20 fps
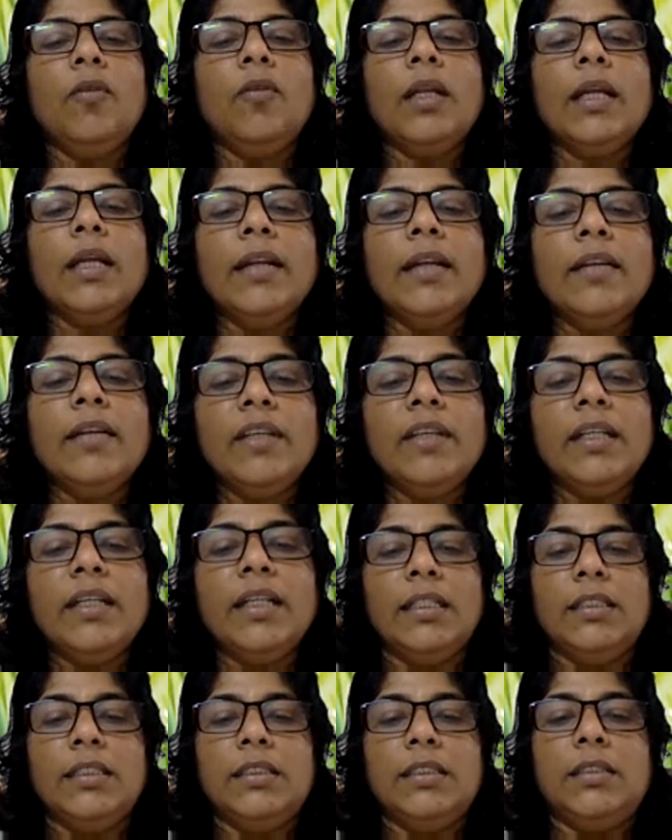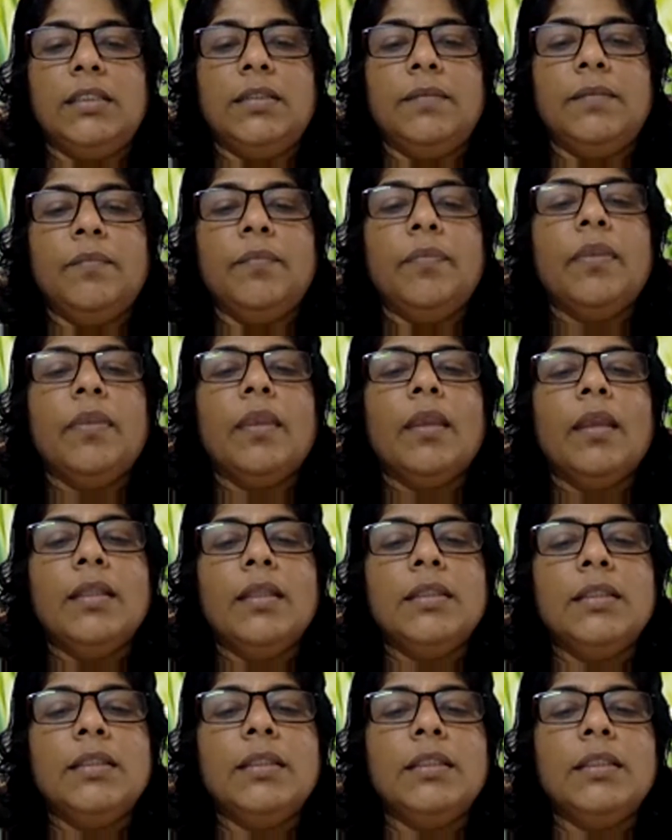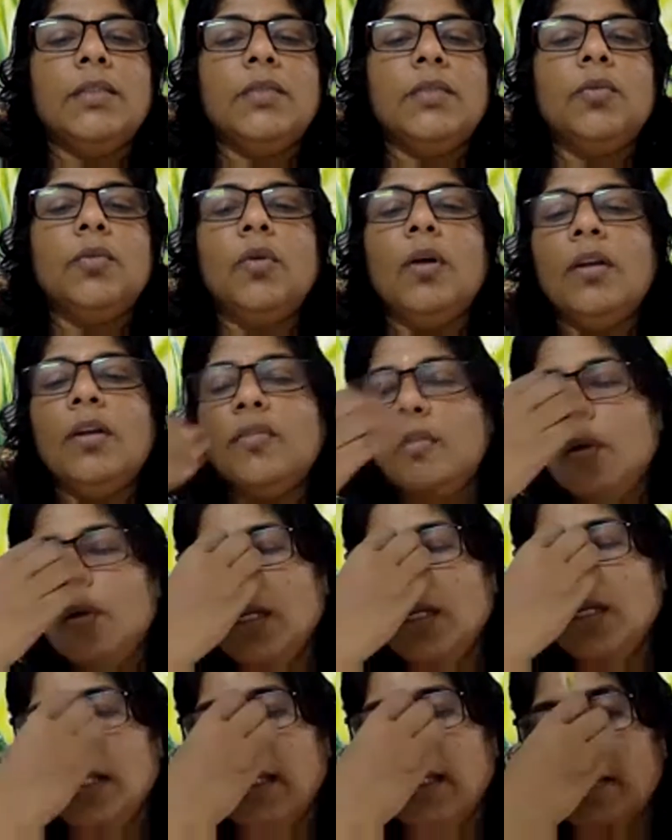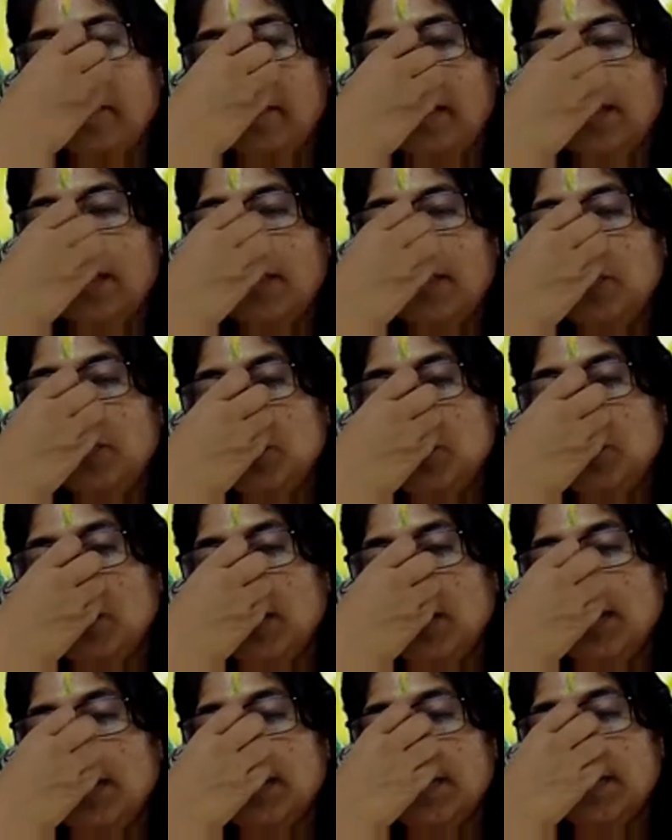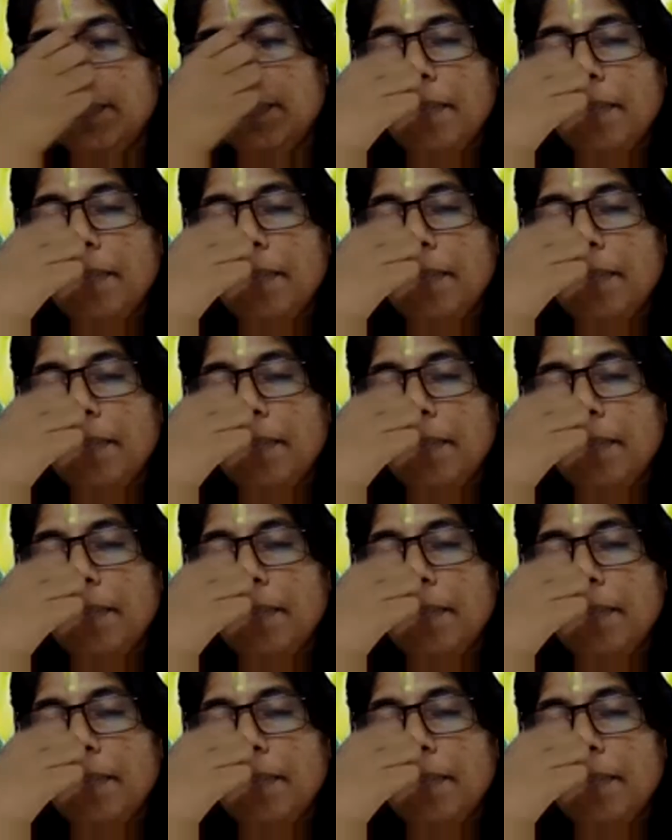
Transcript: kind of a test? Is it a true or false or multiple choice?